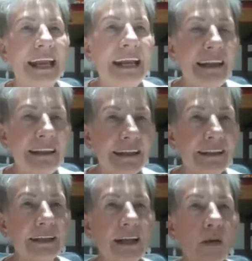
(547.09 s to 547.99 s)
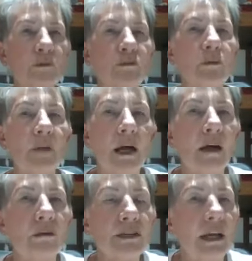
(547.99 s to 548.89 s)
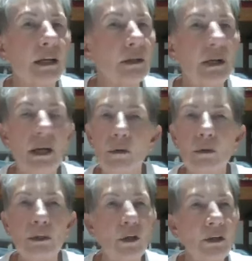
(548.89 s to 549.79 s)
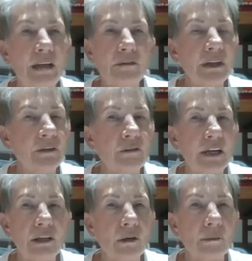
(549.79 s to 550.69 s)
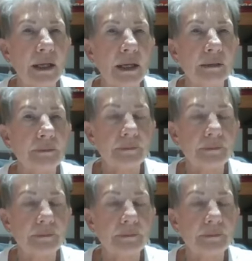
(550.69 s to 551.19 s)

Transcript: anything that comes from the outside will not have an effect on me.